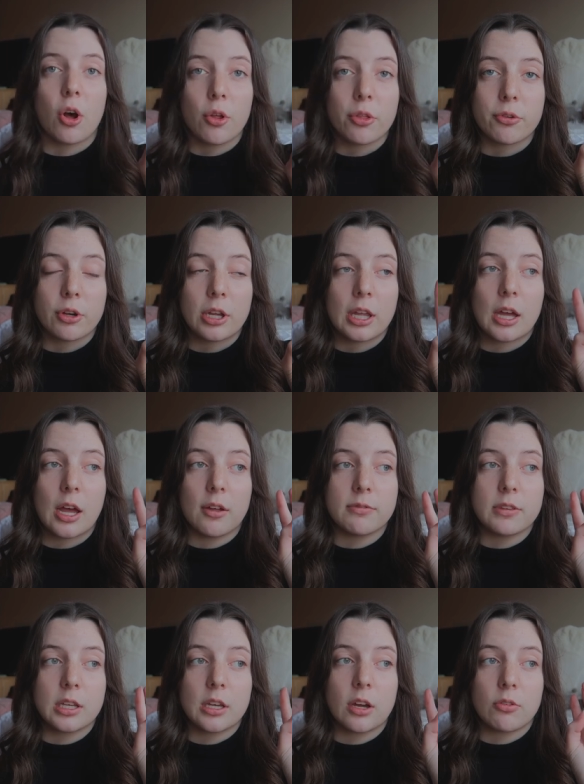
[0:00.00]
all three of
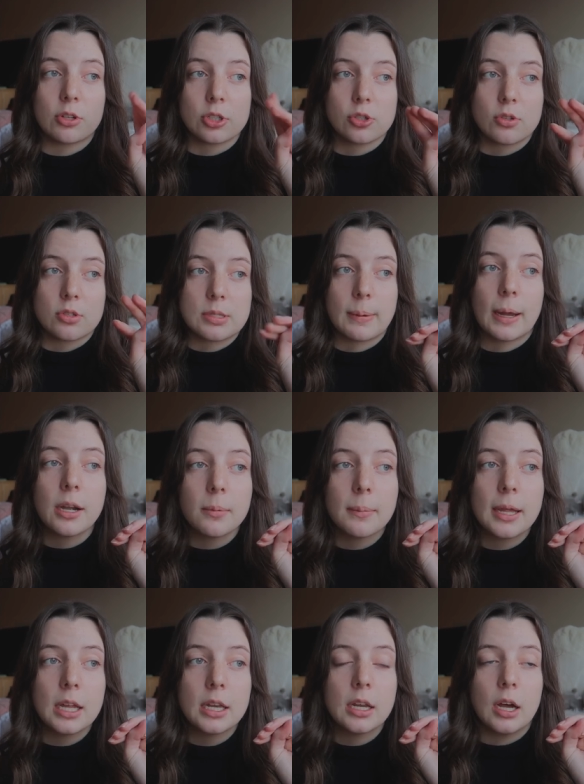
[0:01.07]
the original
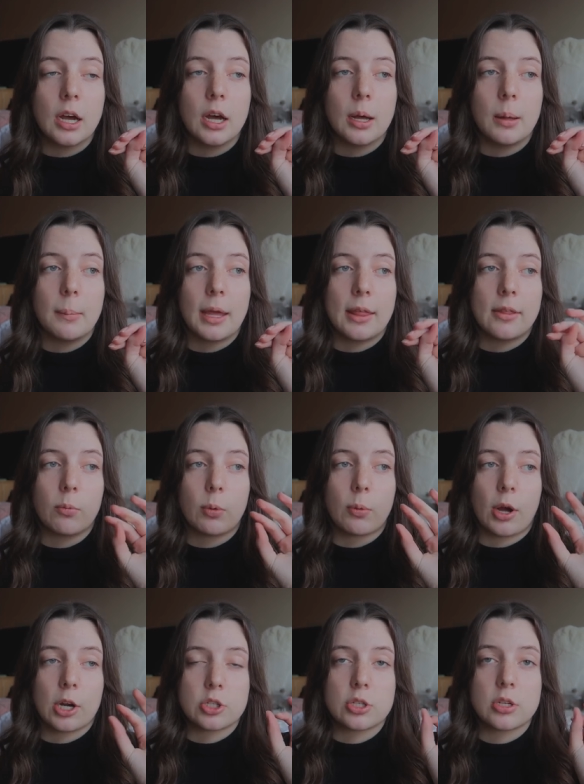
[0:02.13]
Spider-Man um, and then we
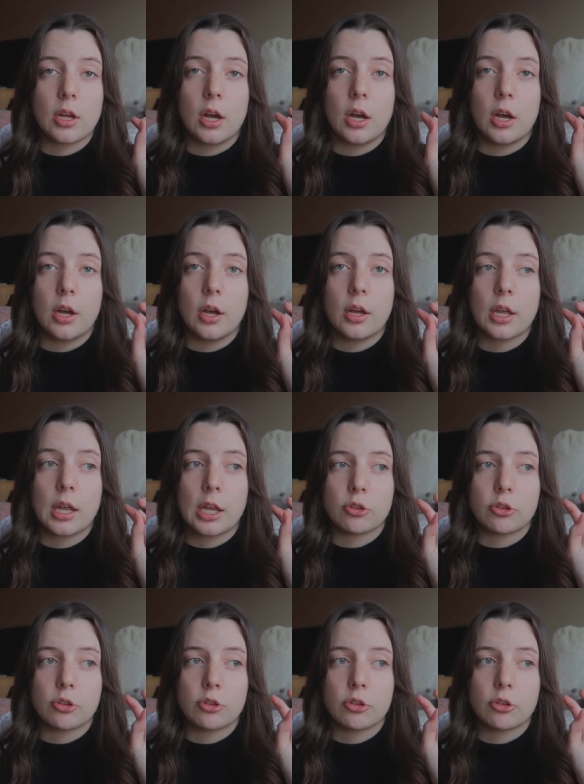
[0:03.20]
watched uh,